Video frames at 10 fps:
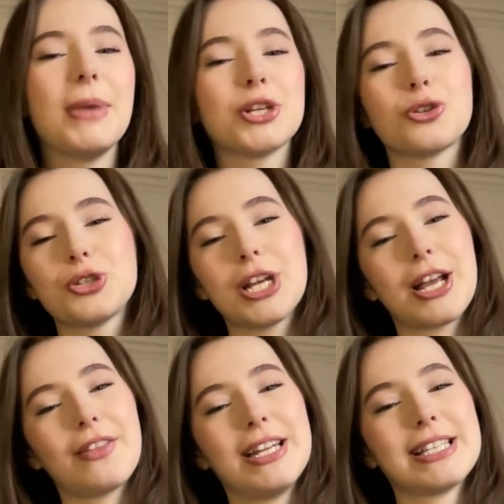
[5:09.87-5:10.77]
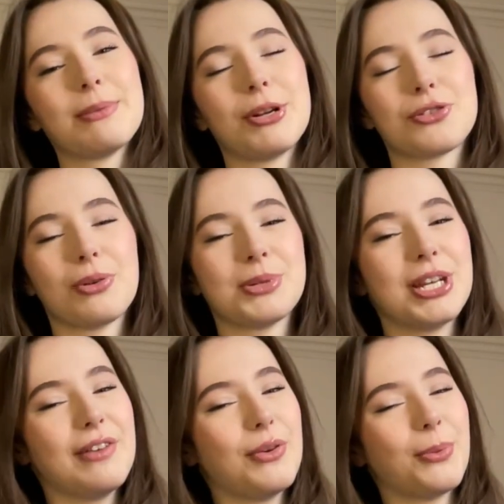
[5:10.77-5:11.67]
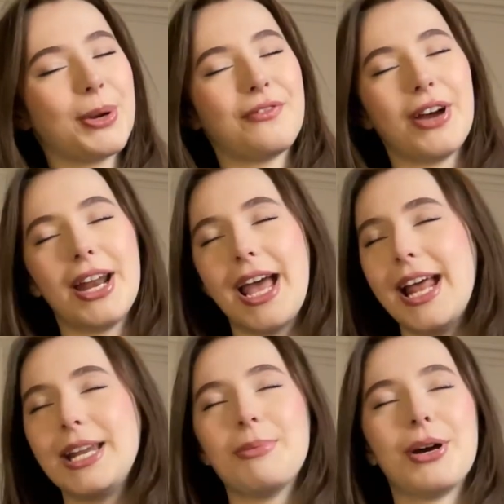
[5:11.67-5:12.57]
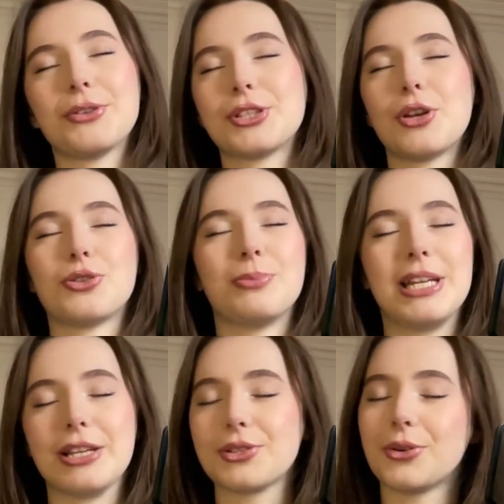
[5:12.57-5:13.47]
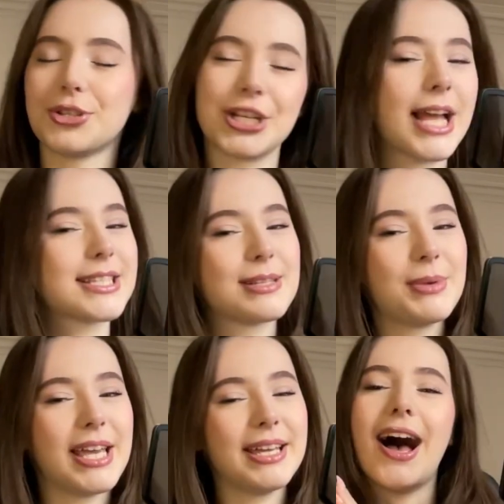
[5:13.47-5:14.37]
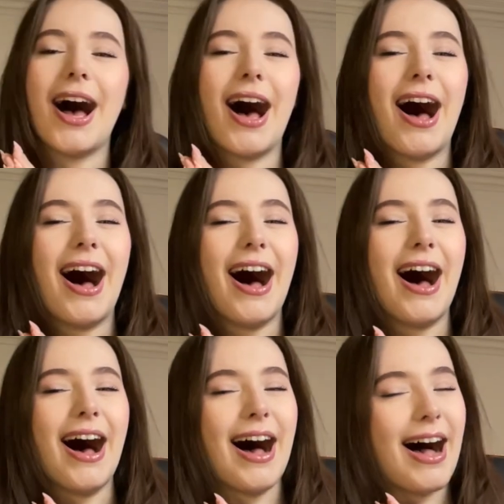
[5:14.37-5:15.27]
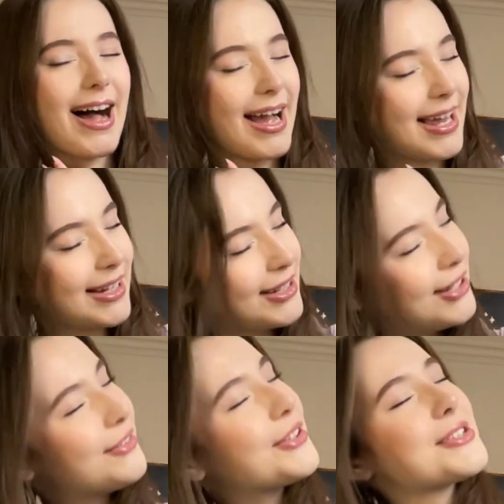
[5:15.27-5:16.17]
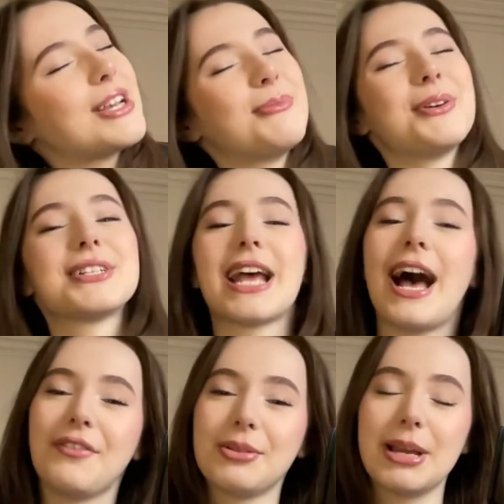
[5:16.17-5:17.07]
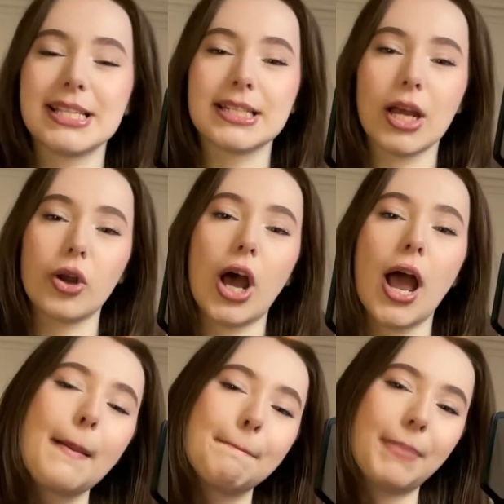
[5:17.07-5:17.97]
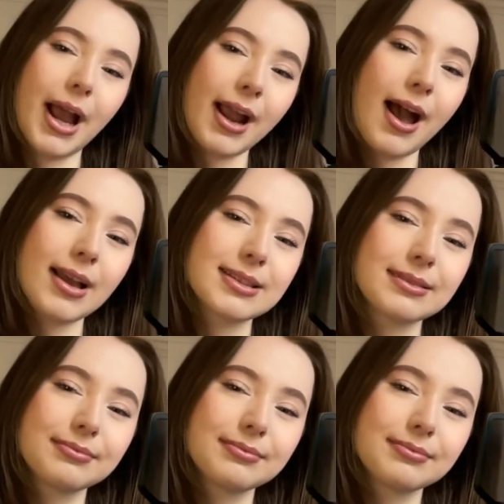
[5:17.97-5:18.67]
Make sure to check out the links in my description if you want to find any of my other social medias or chat to me. I love you all so much. Have an amazing day or night. Bye, guys.